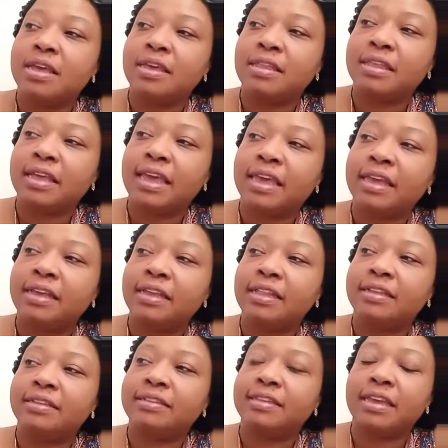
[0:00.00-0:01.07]
and an
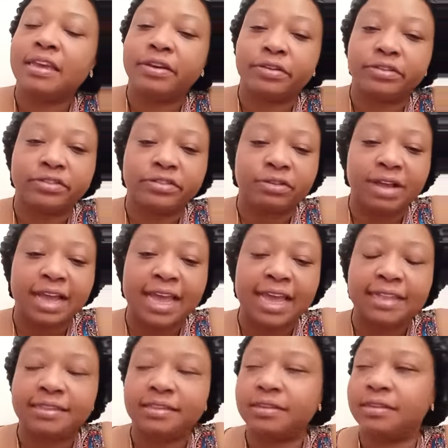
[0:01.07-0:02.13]
annular tear, So I
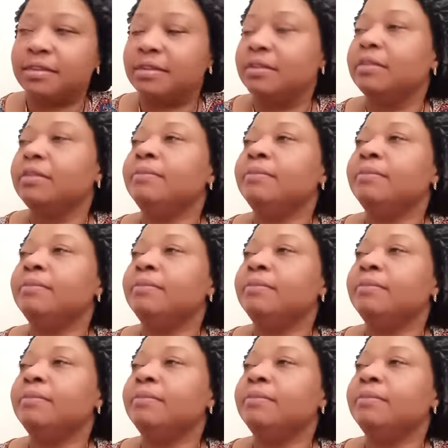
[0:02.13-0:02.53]
had to,